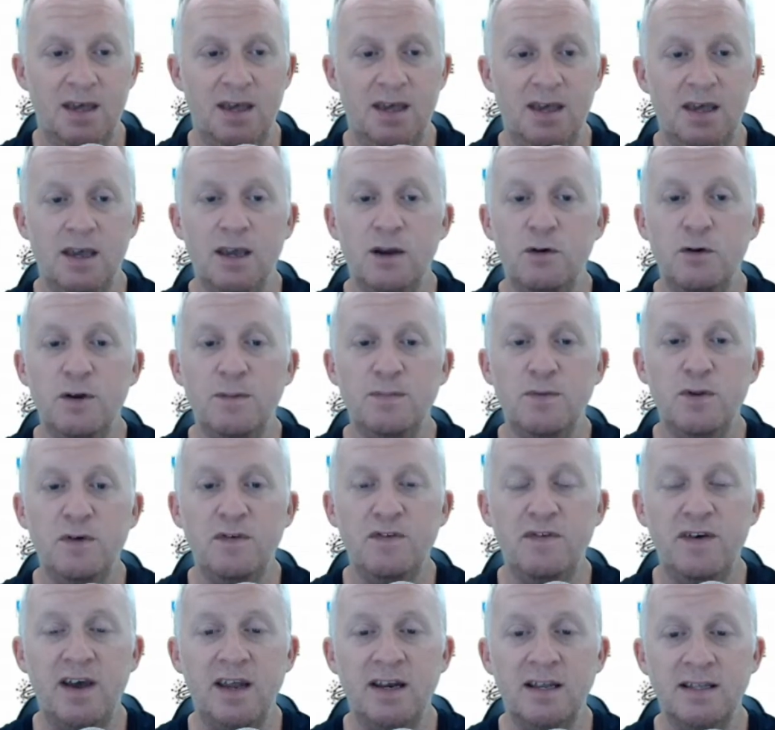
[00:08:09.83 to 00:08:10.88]
crypto
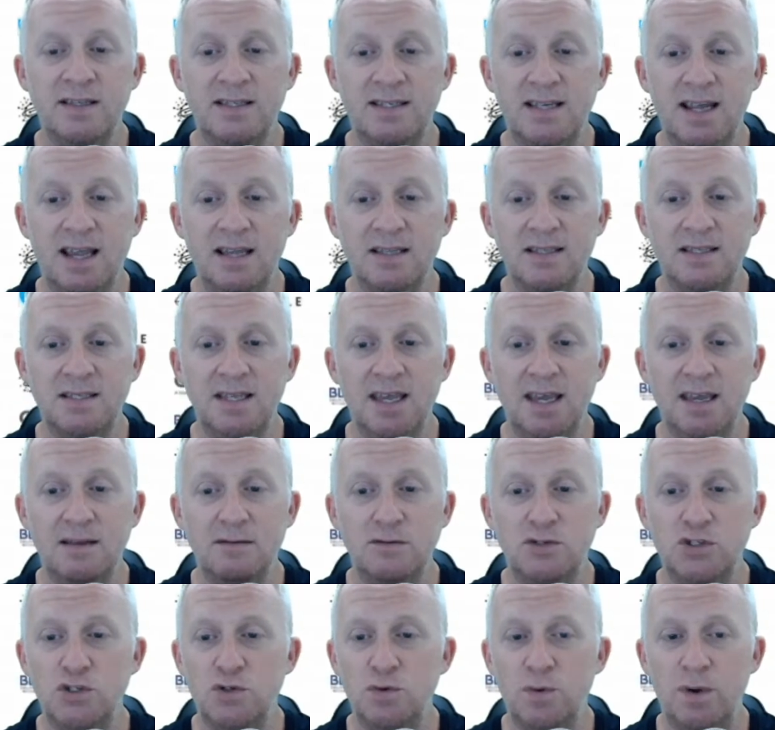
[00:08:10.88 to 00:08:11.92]
finance landscape,
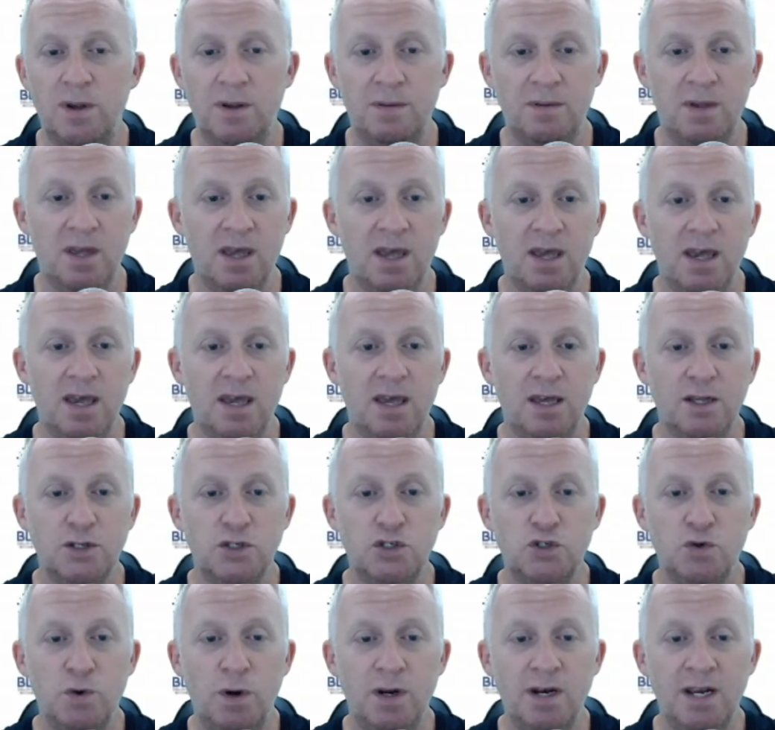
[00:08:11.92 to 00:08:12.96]
Troy,
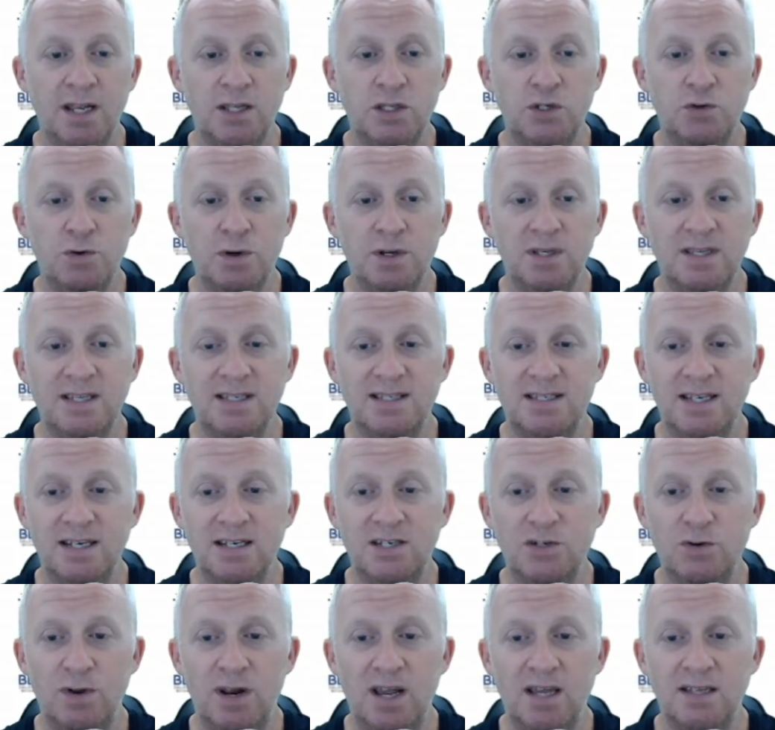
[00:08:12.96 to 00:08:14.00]
Troy network
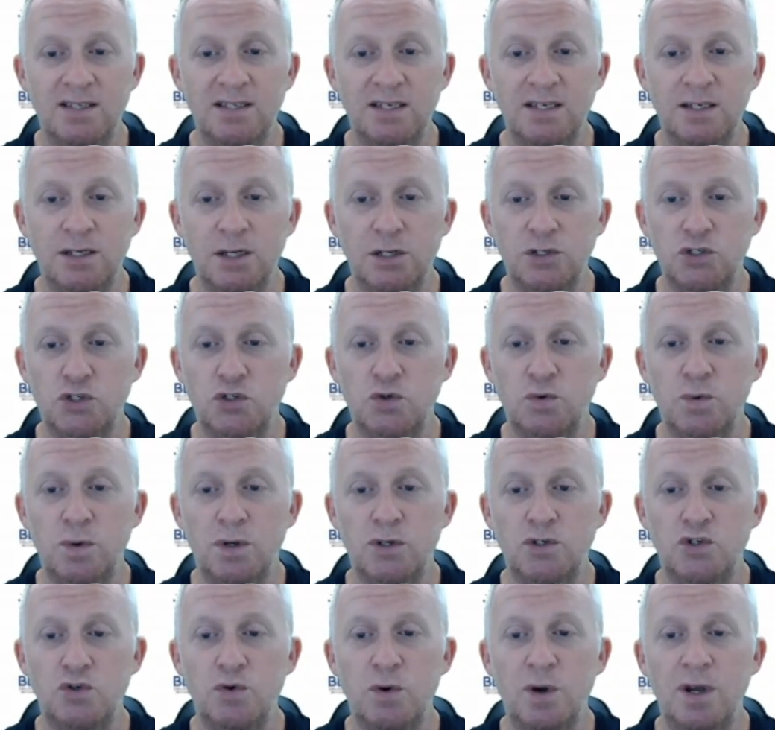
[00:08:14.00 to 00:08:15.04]
decentralizing,
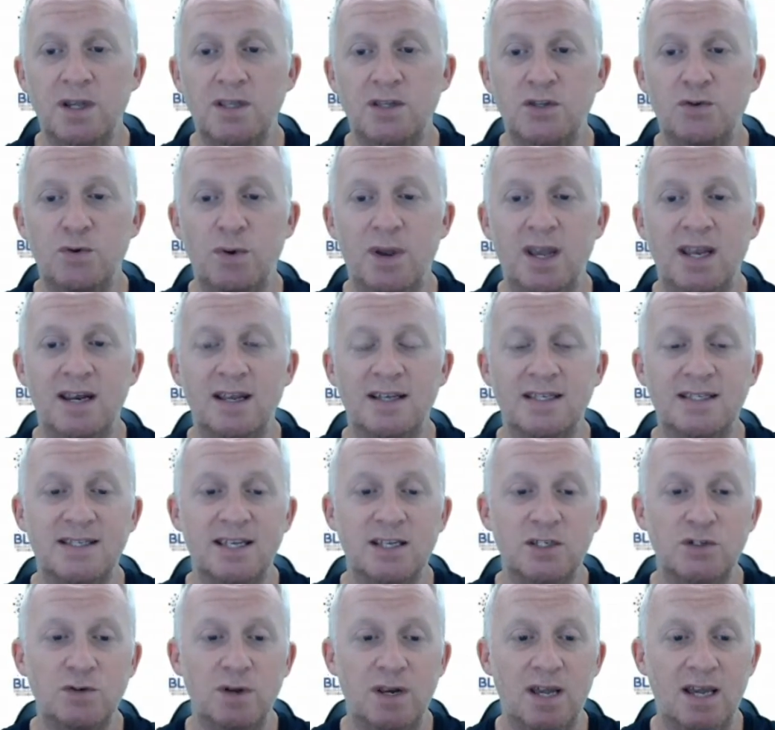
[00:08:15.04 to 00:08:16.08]
Troy trade
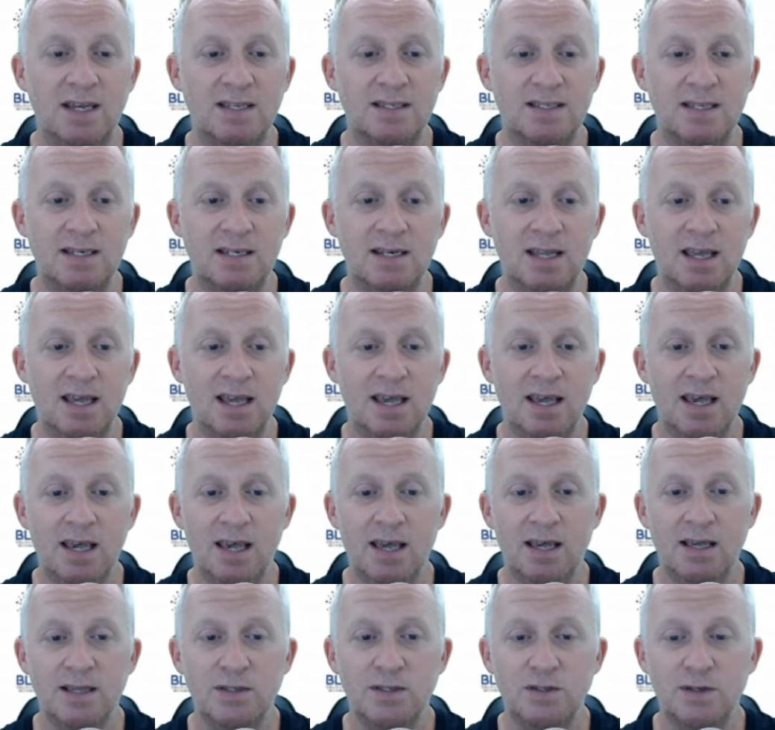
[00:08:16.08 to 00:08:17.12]
centralizing.
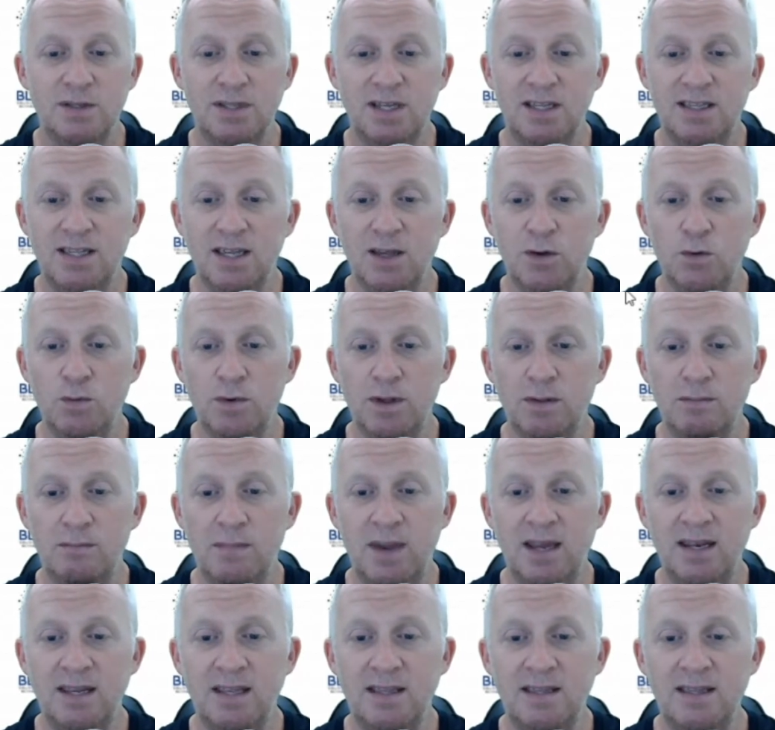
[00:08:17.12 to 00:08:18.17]
So they deal with
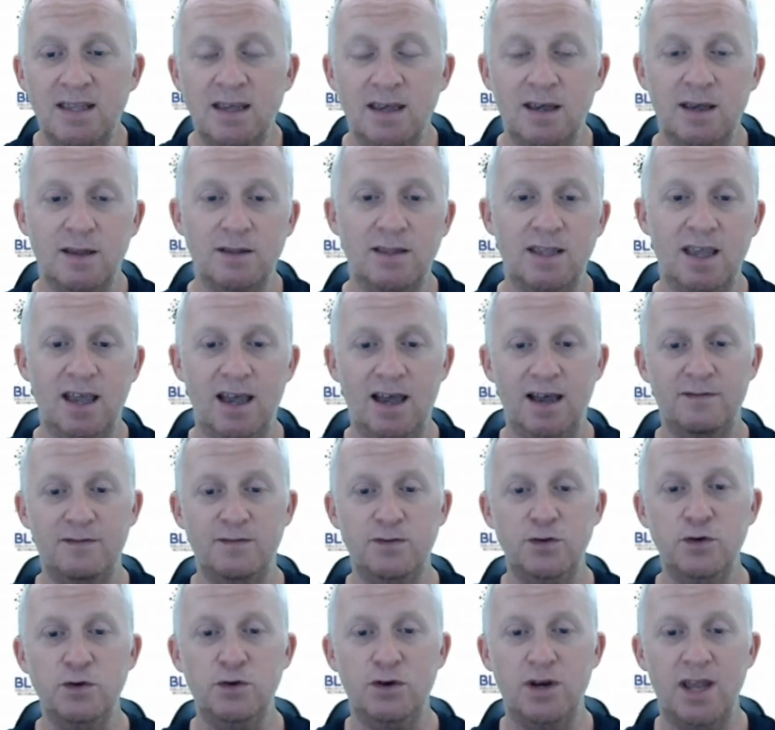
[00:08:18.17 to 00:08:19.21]
money. To, they have
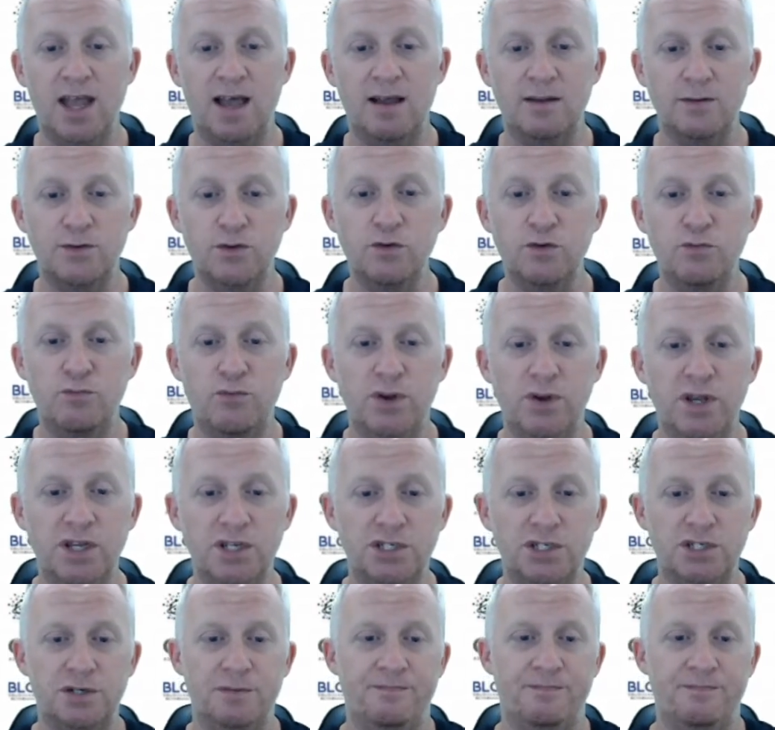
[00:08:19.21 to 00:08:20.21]
two two bridge.